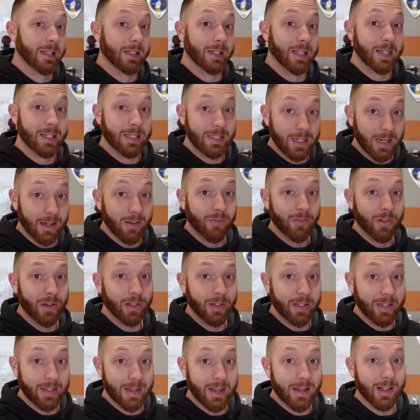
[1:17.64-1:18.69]
they
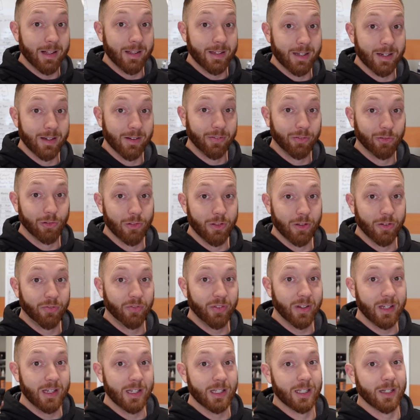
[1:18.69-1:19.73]
definitely nail you for the
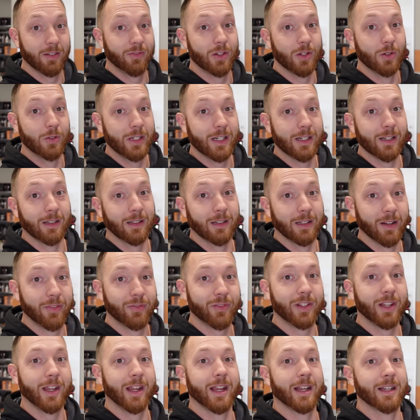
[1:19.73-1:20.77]
fees if you need a
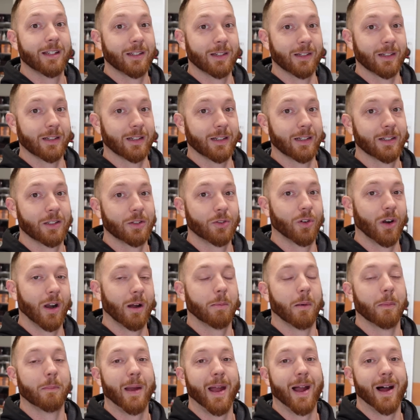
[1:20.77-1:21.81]
lift gate to
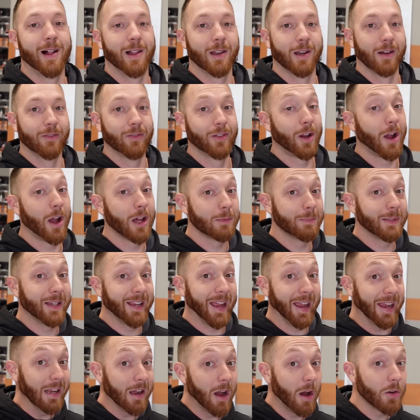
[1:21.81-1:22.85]
drop a pallet off. It cost me
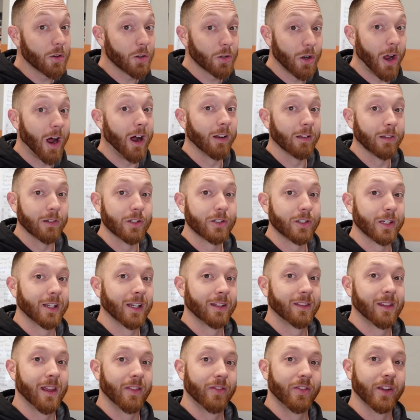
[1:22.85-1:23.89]
$800 to
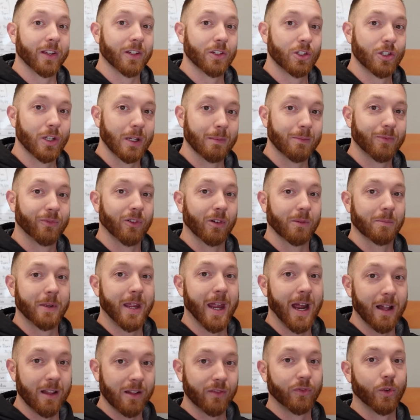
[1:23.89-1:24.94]
get that thing shipped from
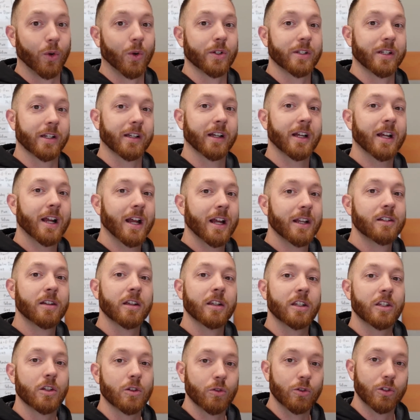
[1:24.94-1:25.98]
California to
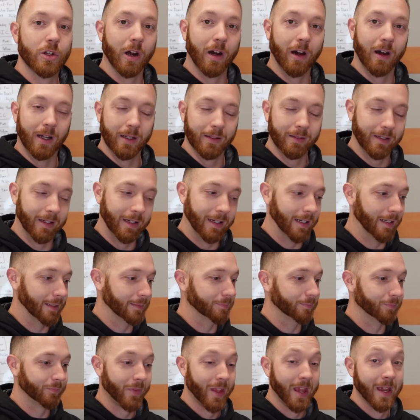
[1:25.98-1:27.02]

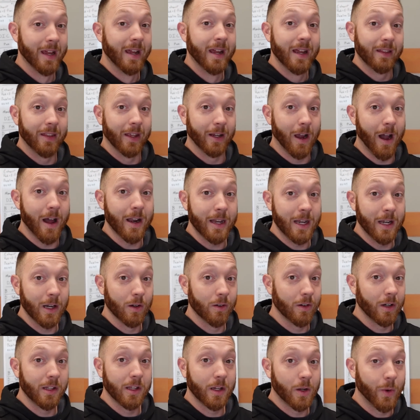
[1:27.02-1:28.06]
Utah. They got it here
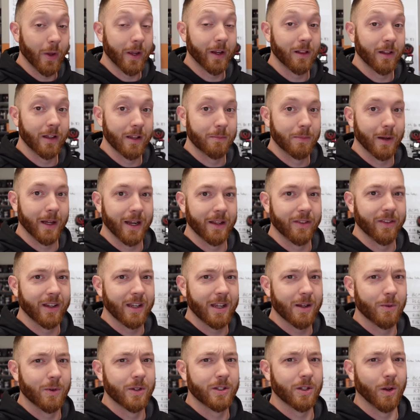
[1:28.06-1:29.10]
really quickly, but I think
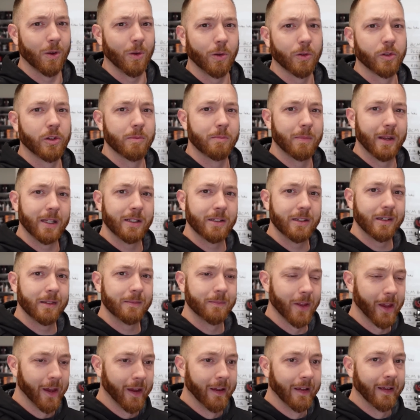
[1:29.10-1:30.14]
it was Old
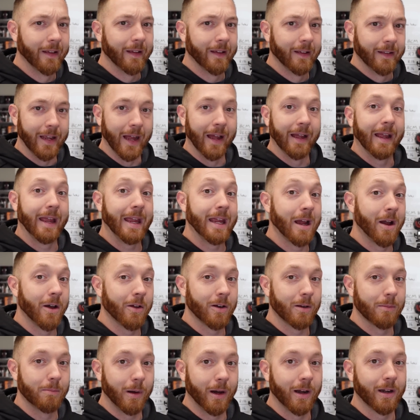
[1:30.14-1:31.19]
Dominion. Yeah,
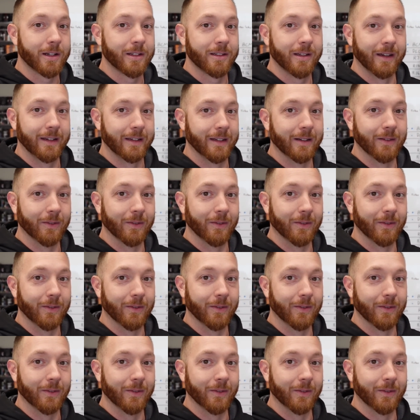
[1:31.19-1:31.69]
$800, and